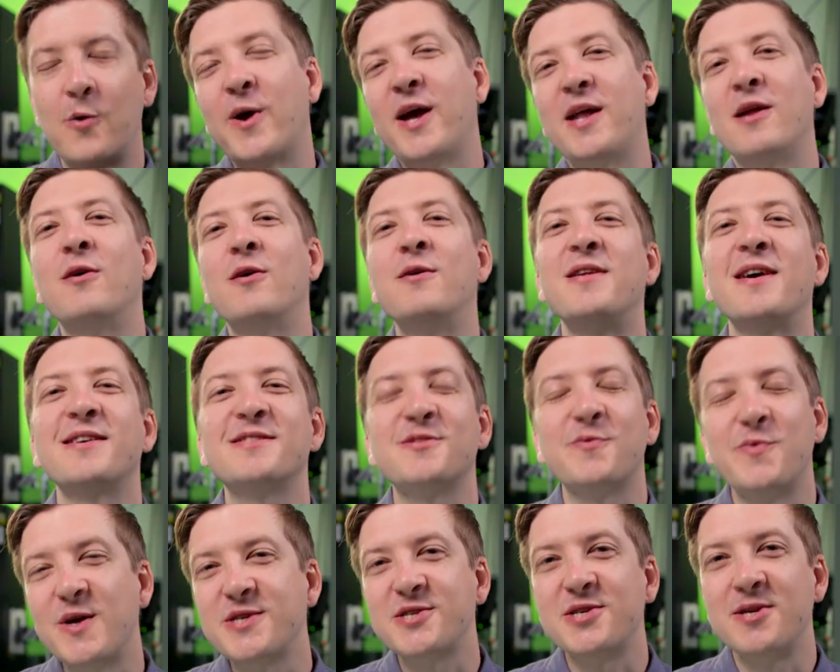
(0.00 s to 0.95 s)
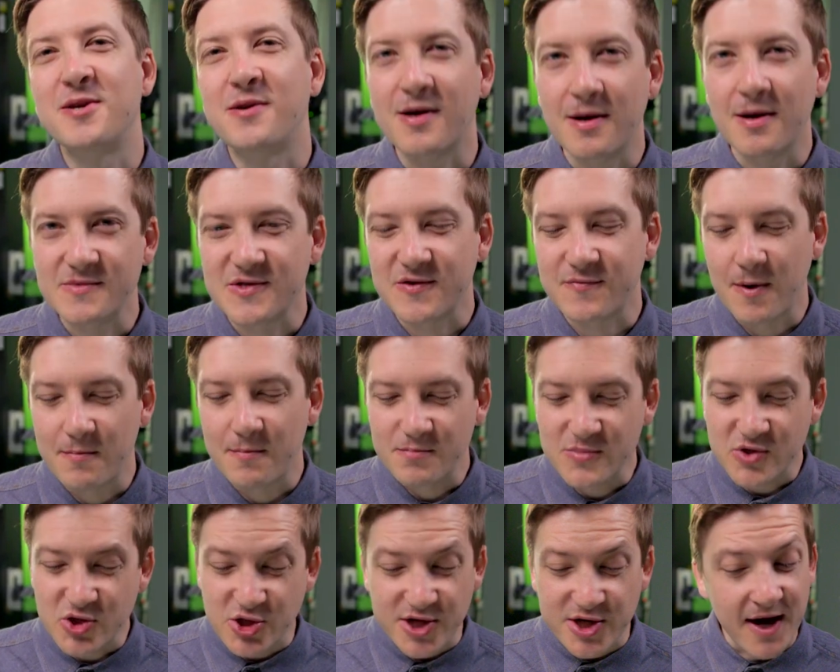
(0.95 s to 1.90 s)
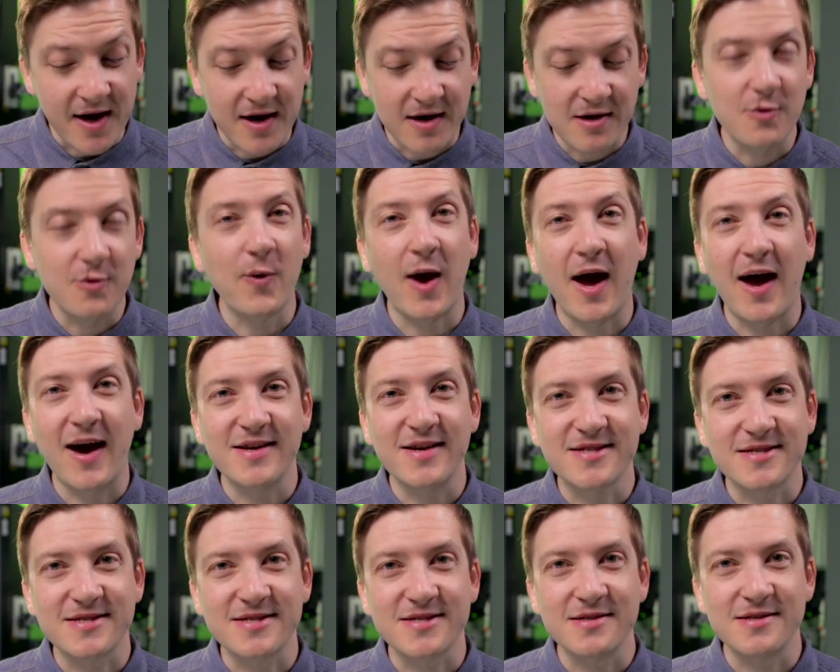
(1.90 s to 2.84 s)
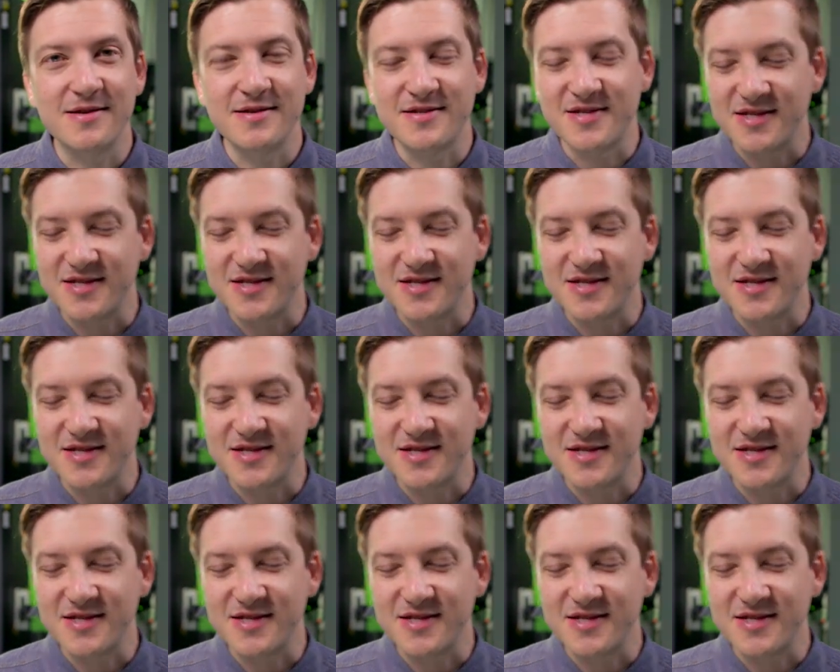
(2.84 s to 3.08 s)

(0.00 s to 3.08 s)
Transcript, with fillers: All right, our next question comes from Jay, who asks,